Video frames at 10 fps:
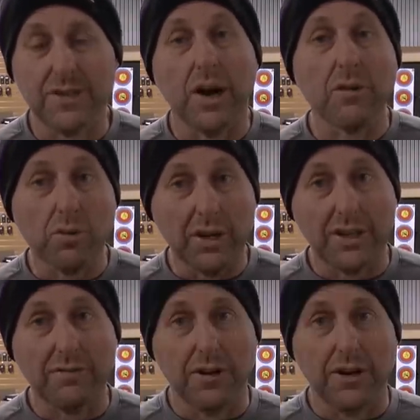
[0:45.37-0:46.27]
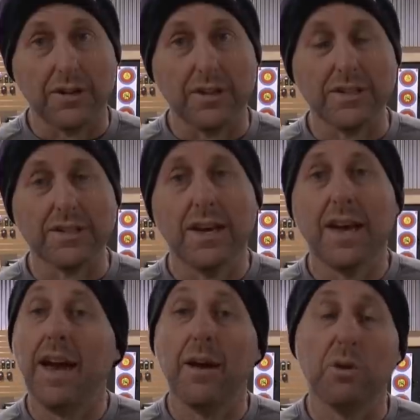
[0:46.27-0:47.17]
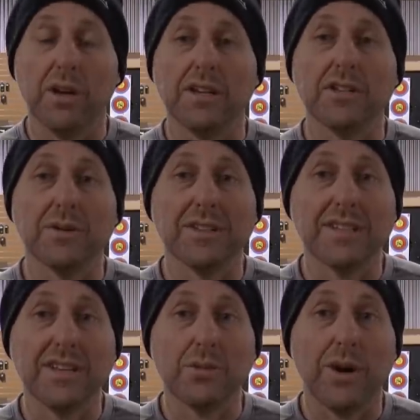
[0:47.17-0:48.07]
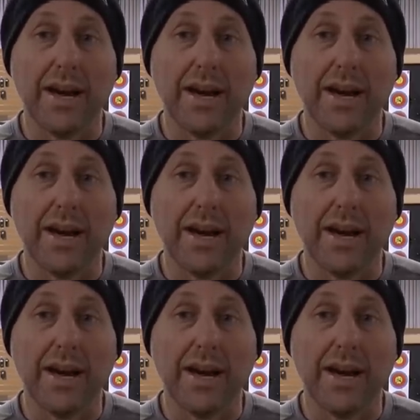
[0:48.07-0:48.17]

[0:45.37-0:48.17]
So I really focus, and what I do is I tend to